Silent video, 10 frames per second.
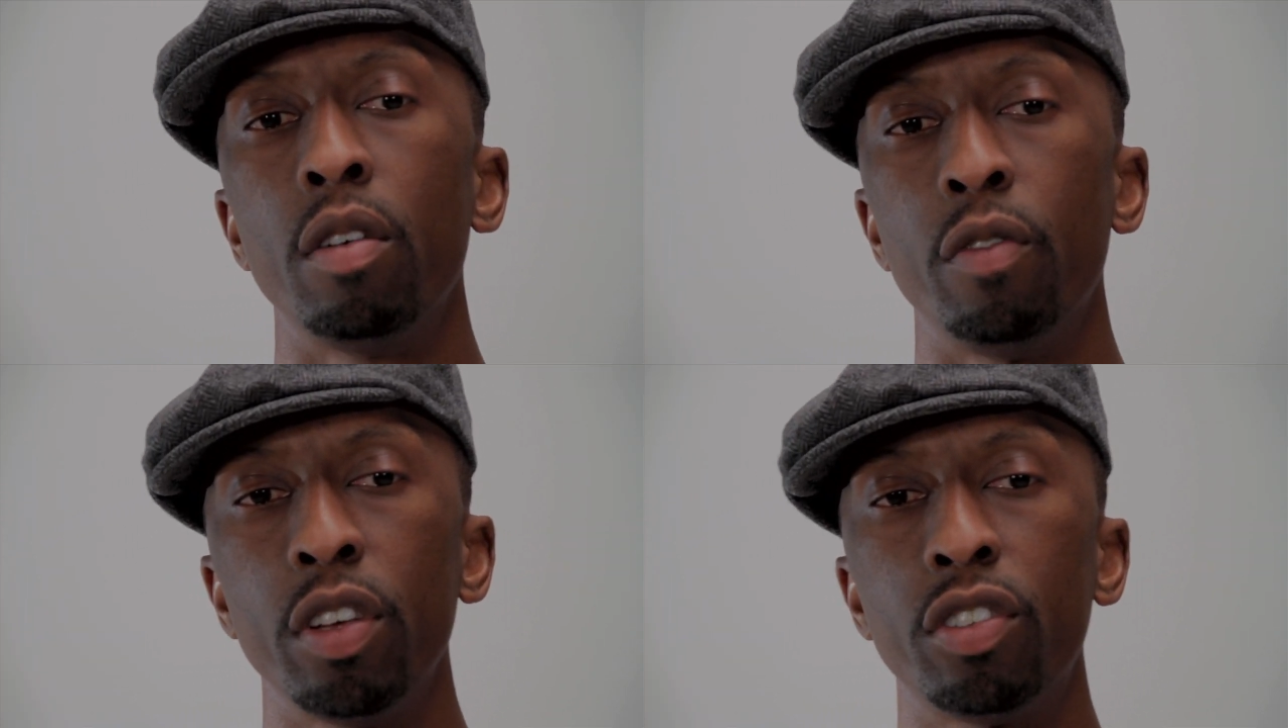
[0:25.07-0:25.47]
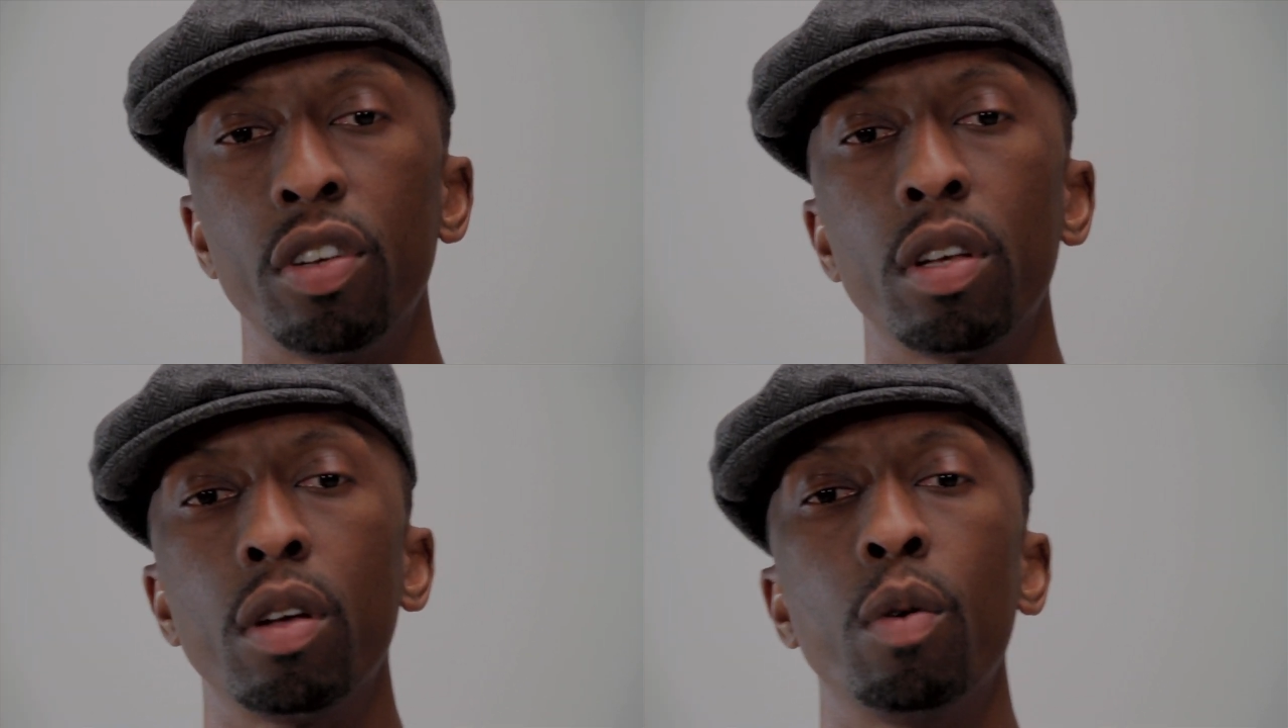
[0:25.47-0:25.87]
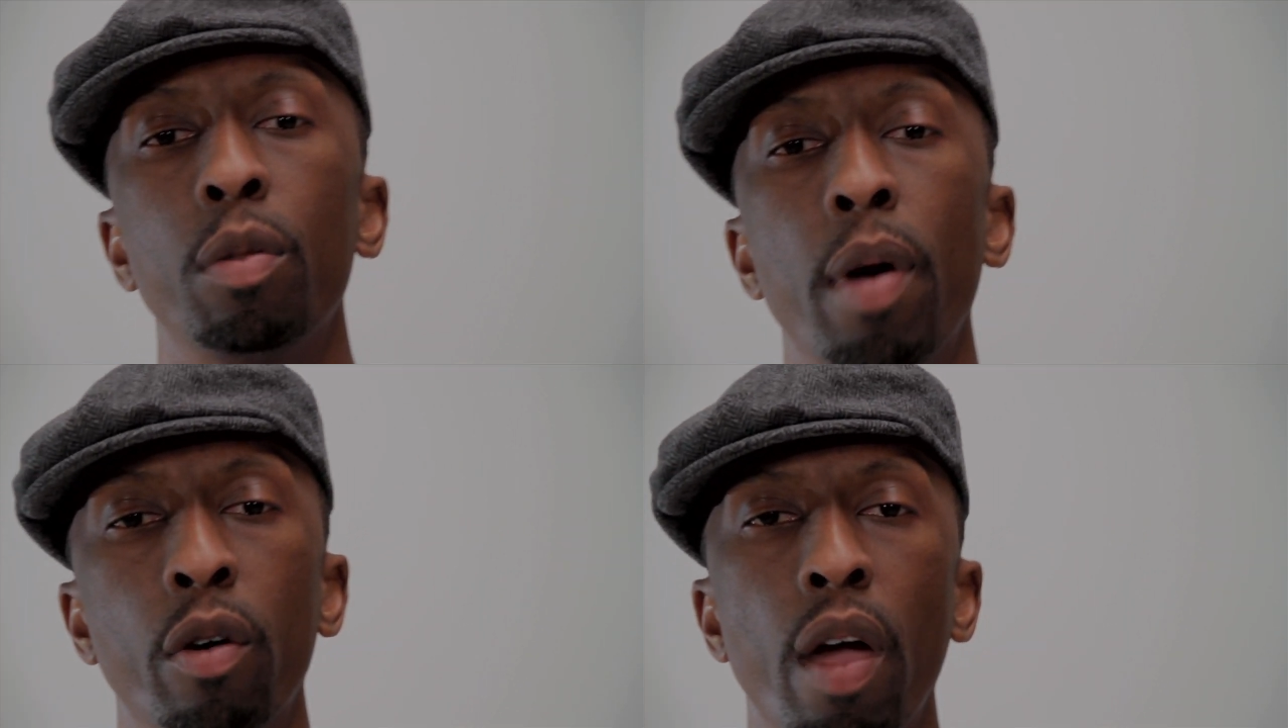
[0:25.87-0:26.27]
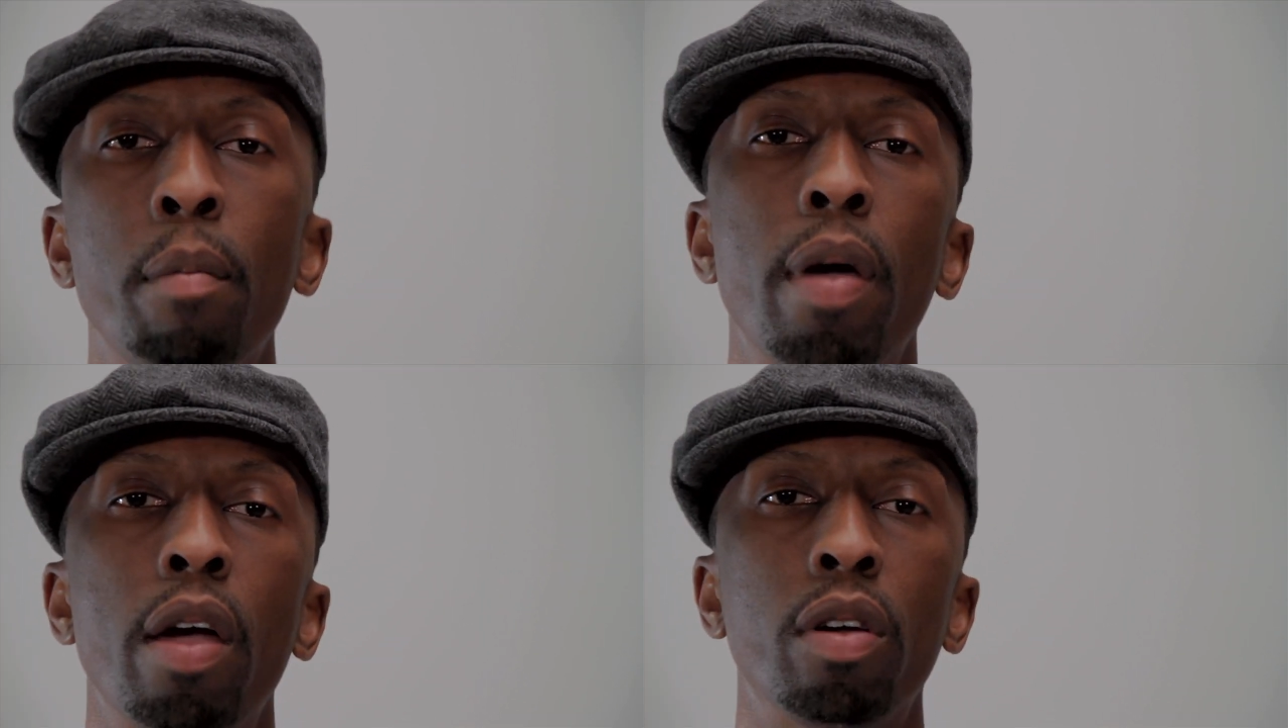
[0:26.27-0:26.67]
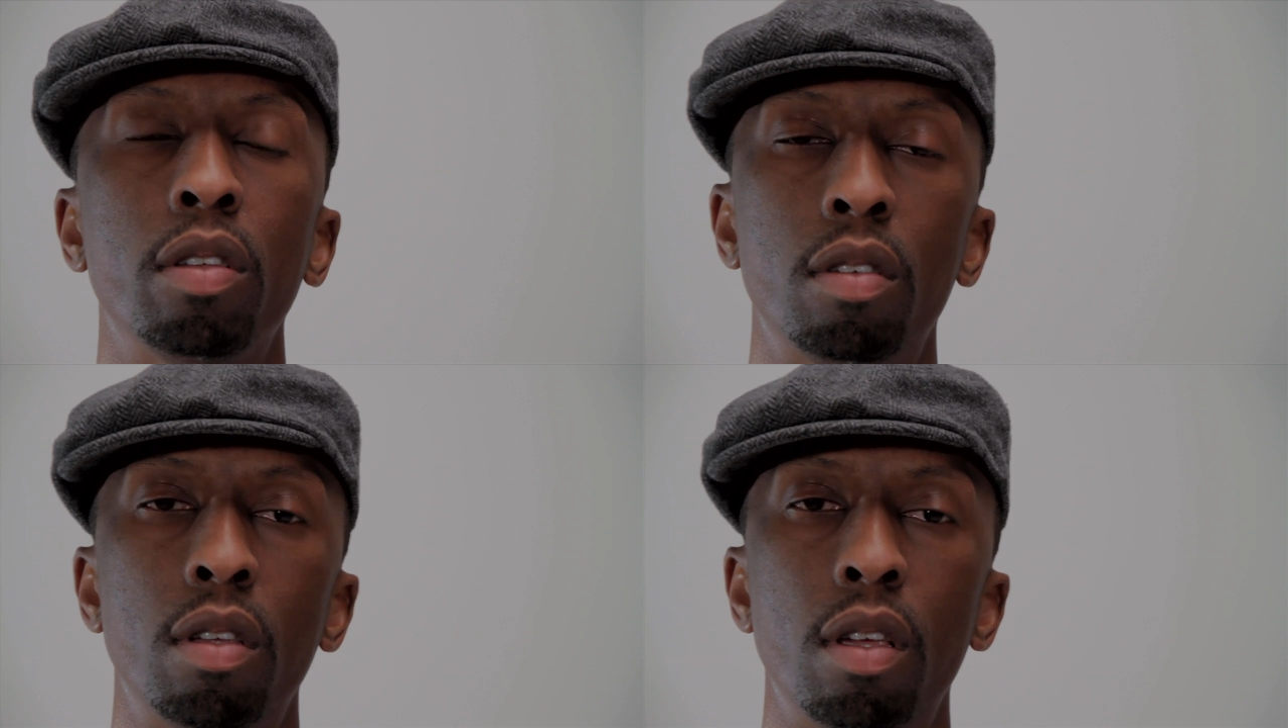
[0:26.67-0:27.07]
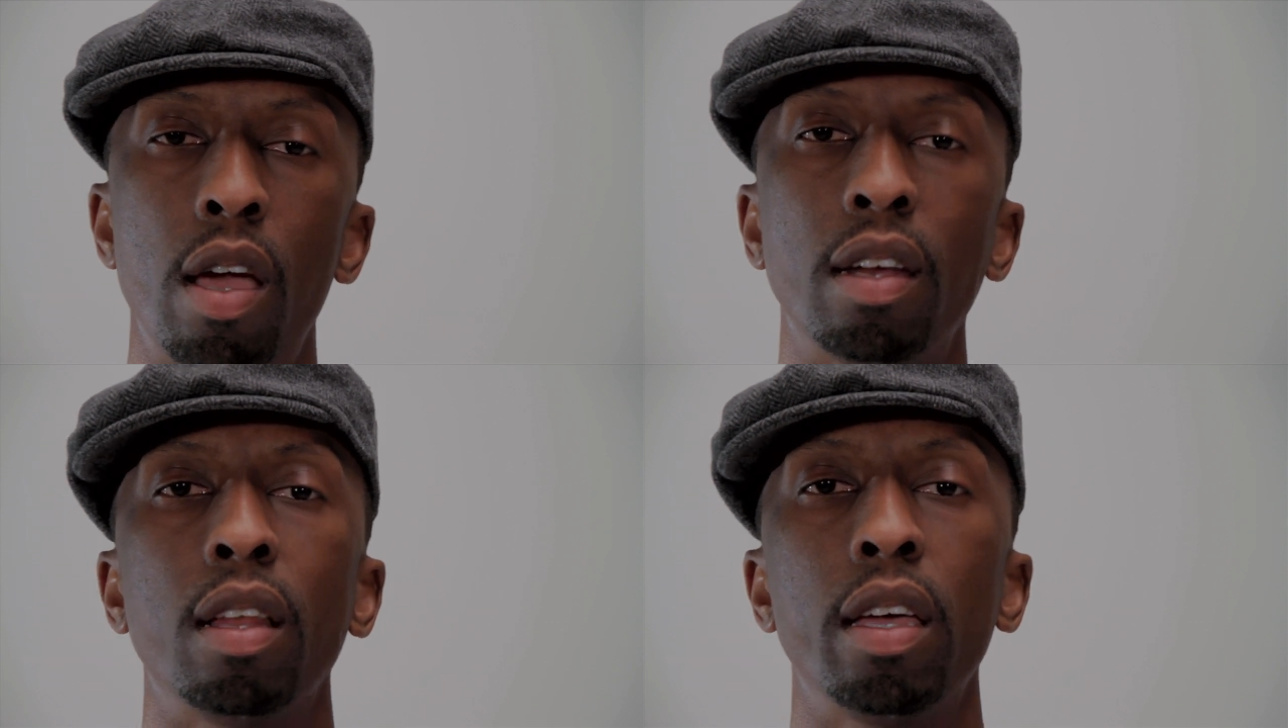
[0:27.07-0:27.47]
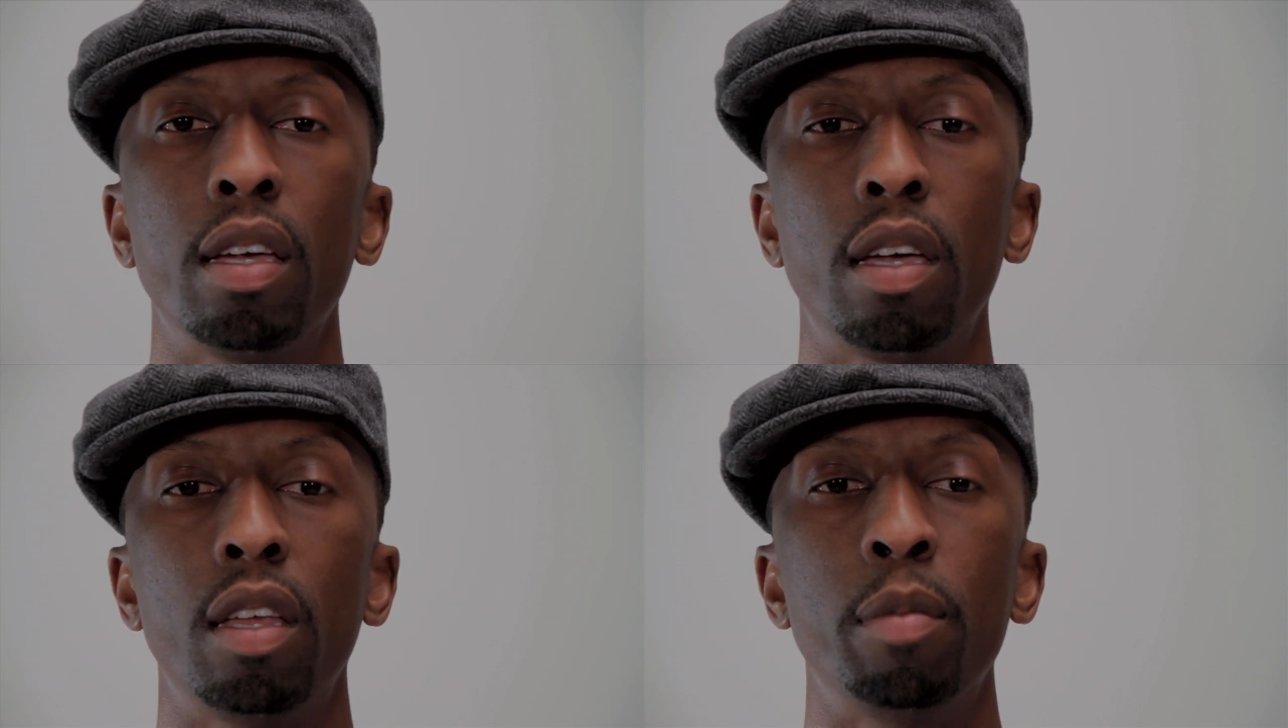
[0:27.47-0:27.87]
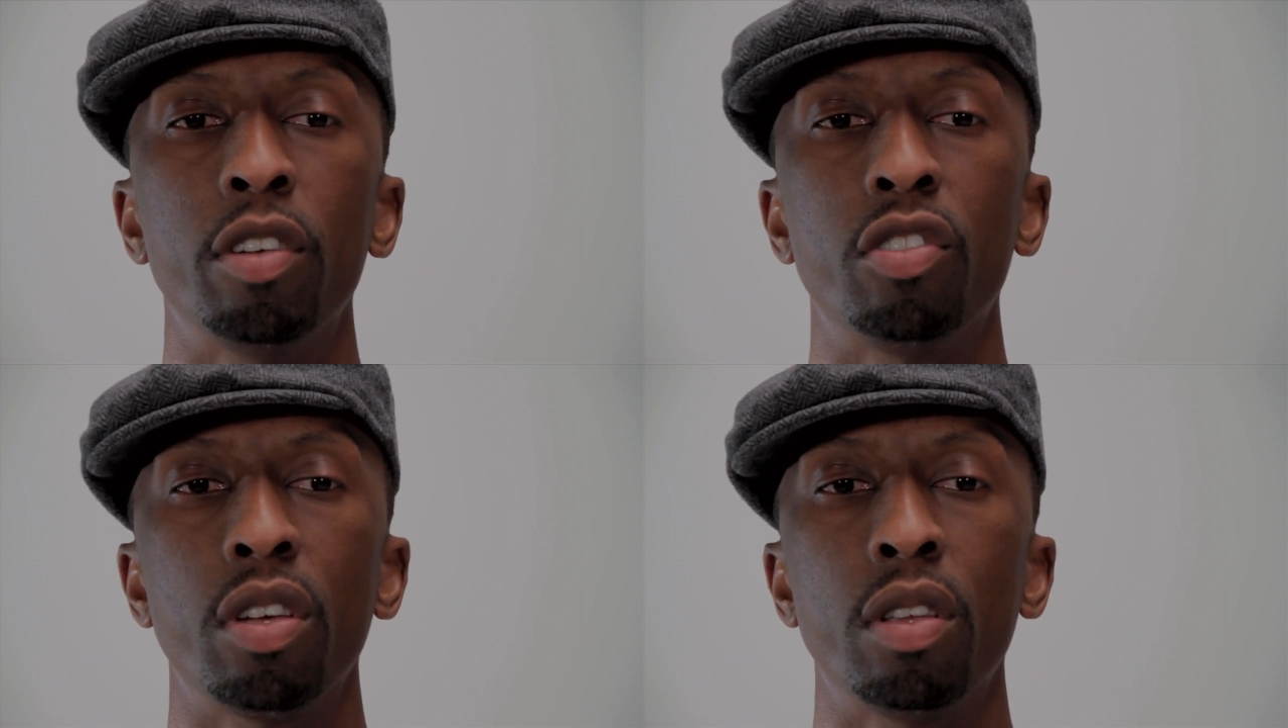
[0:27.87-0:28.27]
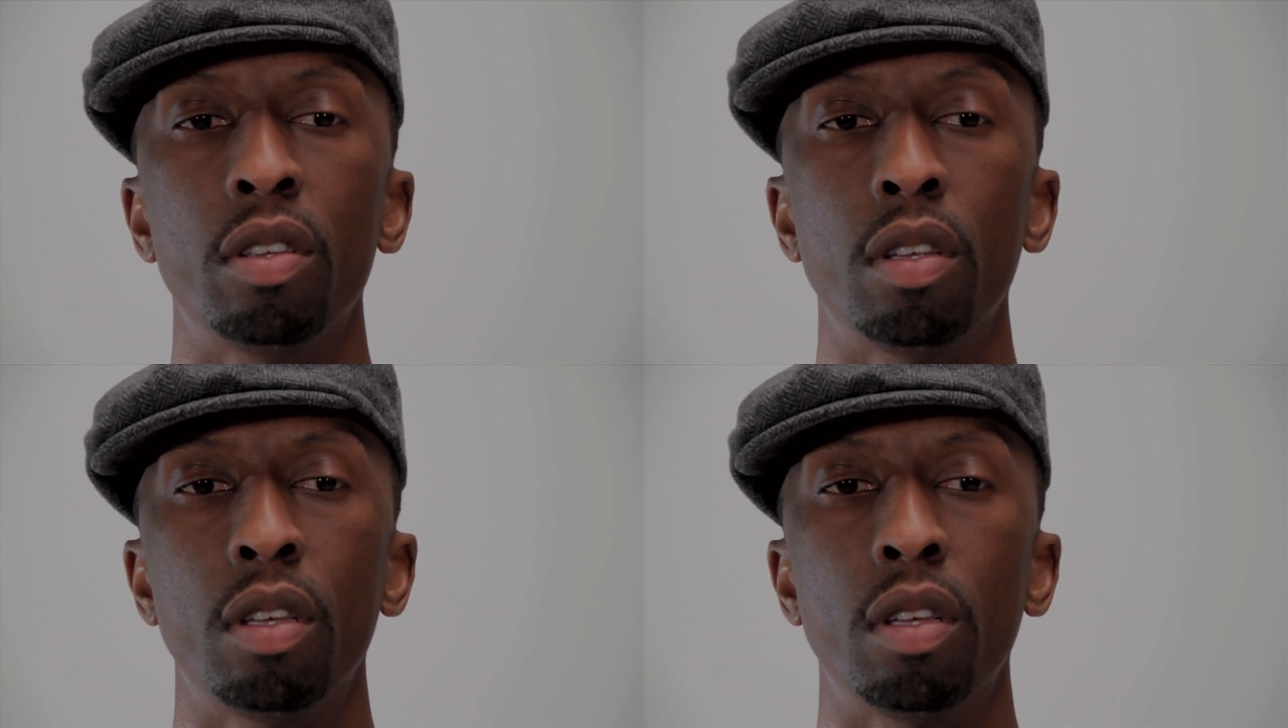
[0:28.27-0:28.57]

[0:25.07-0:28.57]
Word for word: fishing with my grandparents at a lake in Michigan.